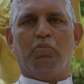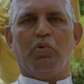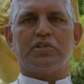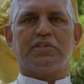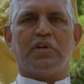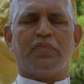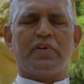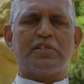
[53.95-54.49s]

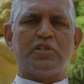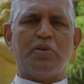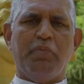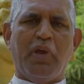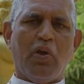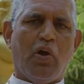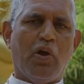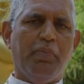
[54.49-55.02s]
most of us
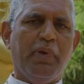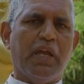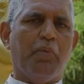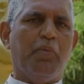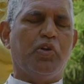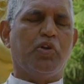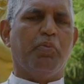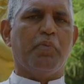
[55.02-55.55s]
may not be
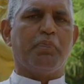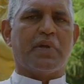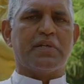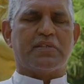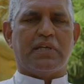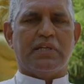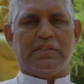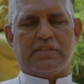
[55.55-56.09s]
able to be
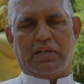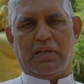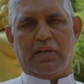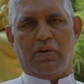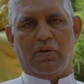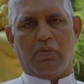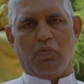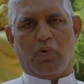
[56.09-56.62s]
present
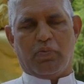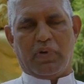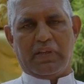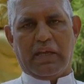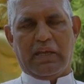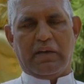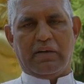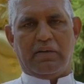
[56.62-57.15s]
over
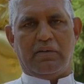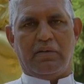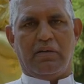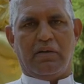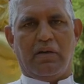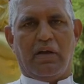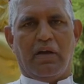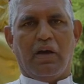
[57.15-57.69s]
there.
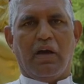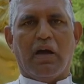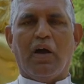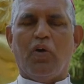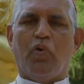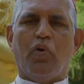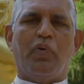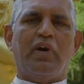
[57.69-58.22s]

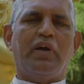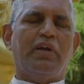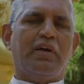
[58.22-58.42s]
However,